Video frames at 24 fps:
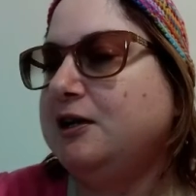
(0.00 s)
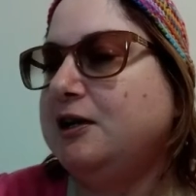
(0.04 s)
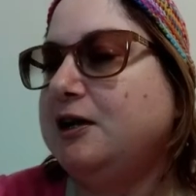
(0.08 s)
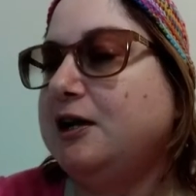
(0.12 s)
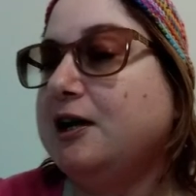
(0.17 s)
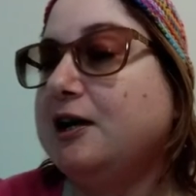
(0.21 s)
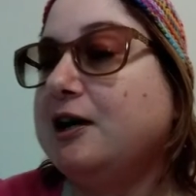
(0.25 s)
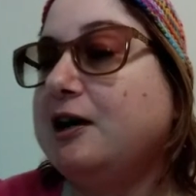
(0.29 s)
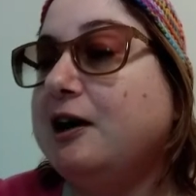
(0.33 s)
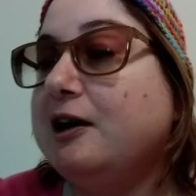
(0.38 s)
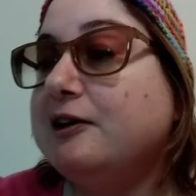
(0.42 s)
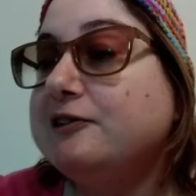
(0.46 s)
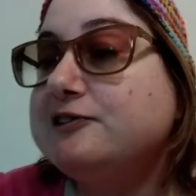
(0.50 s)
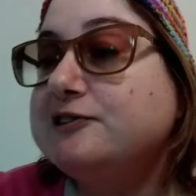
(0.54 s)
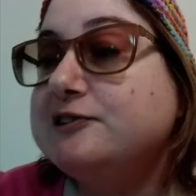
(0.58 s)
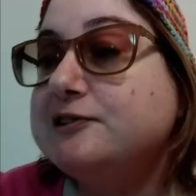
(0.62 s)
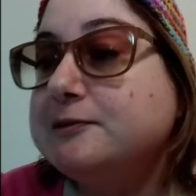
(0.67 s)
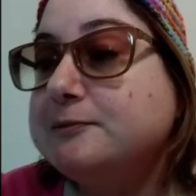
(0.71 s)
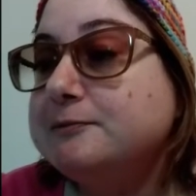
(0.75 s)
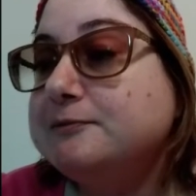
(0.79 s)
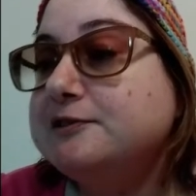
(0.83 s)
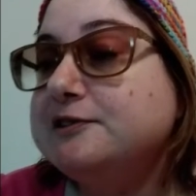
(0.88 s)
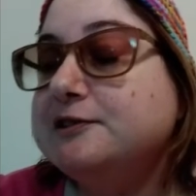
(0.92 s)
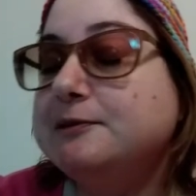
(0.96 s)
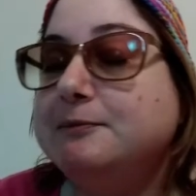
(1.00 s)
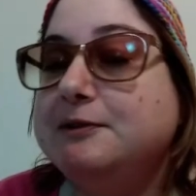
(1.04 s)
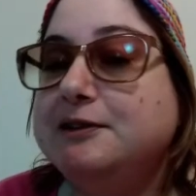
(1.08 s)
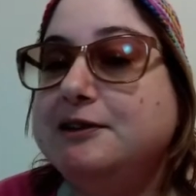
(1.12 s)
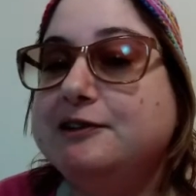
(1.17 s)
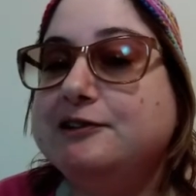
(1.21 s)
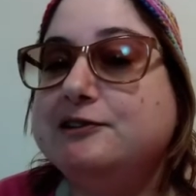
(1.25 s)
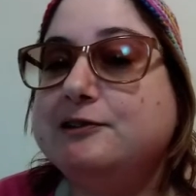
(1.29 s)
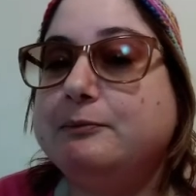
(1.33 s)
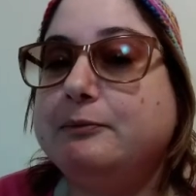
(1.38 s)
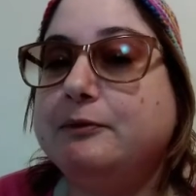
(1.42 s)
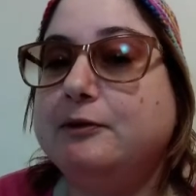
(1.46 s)
accustomed to
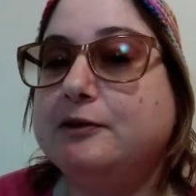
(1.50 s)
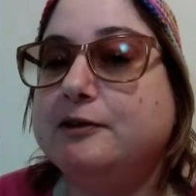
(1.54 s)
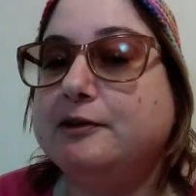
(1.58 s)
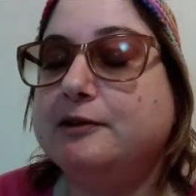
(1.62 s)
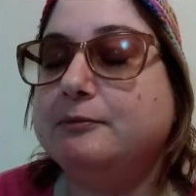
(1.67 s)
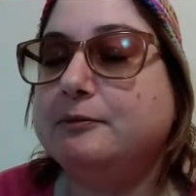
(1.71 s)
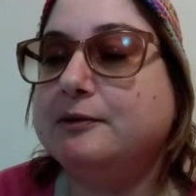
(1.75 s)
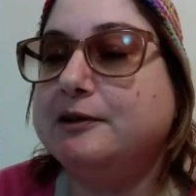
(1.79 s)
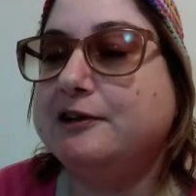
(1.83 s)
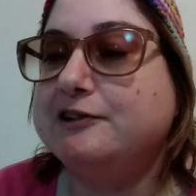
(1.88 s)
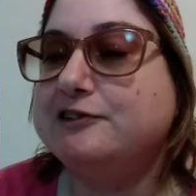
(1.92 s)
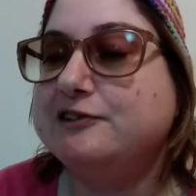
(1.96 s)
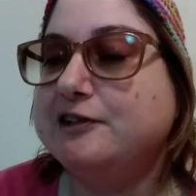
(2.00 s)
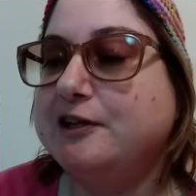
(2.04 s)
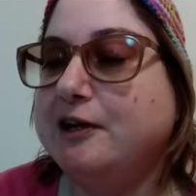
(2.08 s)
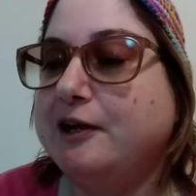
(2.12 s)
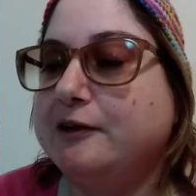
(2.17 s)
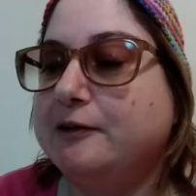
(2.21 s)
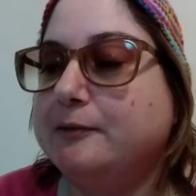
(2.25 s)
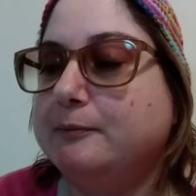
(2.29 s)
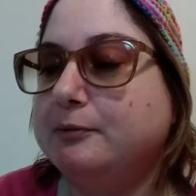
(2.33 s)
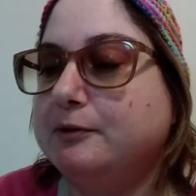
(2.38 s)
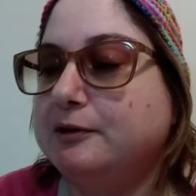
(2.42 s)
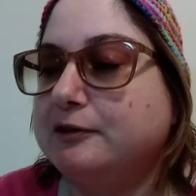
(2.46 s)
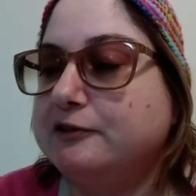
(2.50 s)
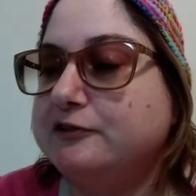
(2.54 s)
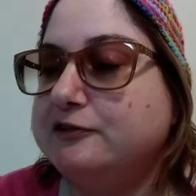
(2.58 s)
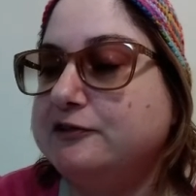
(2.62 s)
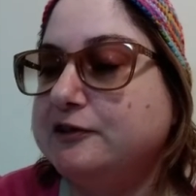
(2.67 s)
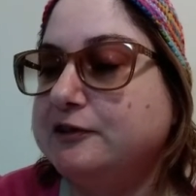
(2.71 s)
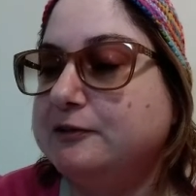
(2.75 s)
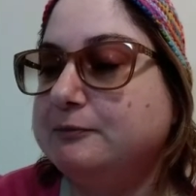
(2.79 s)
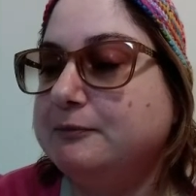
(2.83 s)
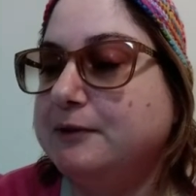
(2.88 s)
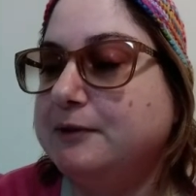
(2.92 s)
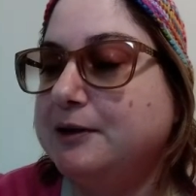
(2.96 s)
being supported, whereas the other
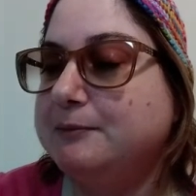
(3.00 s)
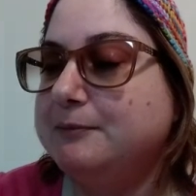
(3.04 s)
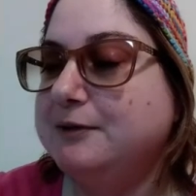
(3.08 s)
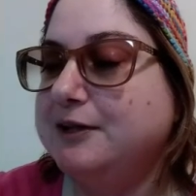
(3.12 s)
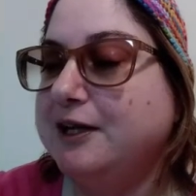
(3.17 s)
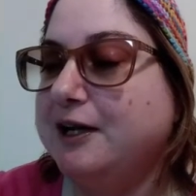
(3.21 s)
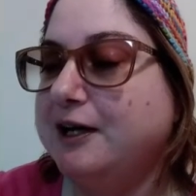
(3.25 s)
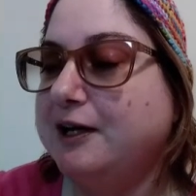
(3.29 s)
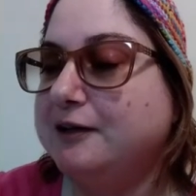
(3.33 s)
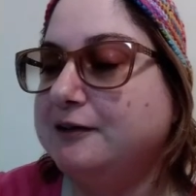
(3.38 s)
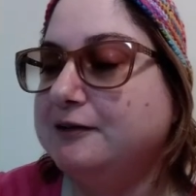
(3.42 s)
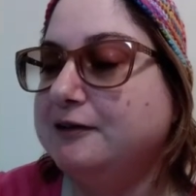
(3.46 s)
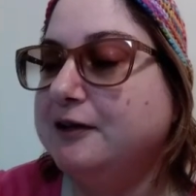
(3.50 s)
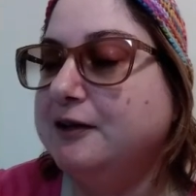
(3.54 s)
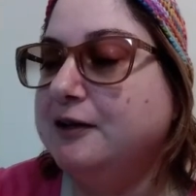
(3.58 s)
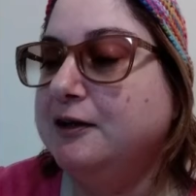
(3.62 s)
person maybe had